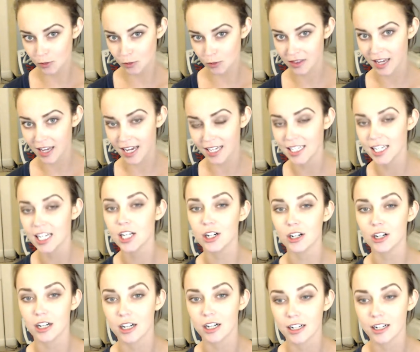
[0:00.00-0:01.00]
with that
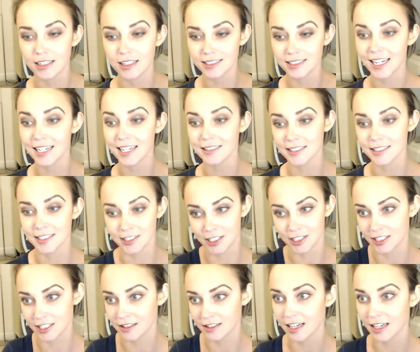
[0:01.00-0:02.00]
inner
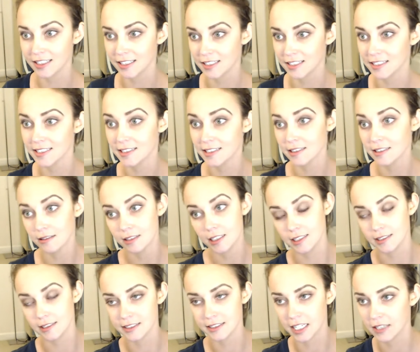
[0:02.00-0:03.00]
dancer that is
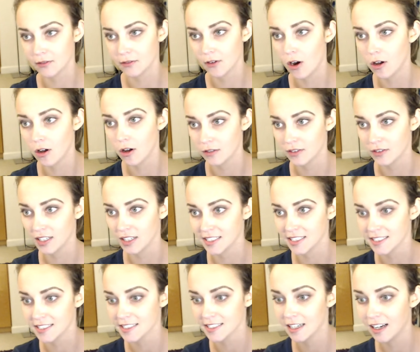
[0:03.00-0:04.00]
inside of all of
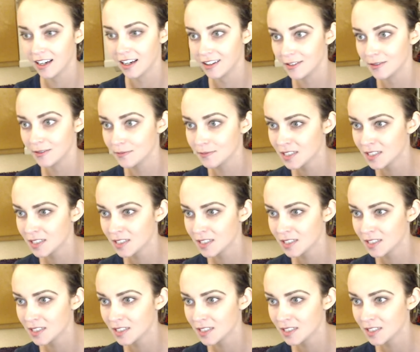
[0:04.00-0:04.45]
us. I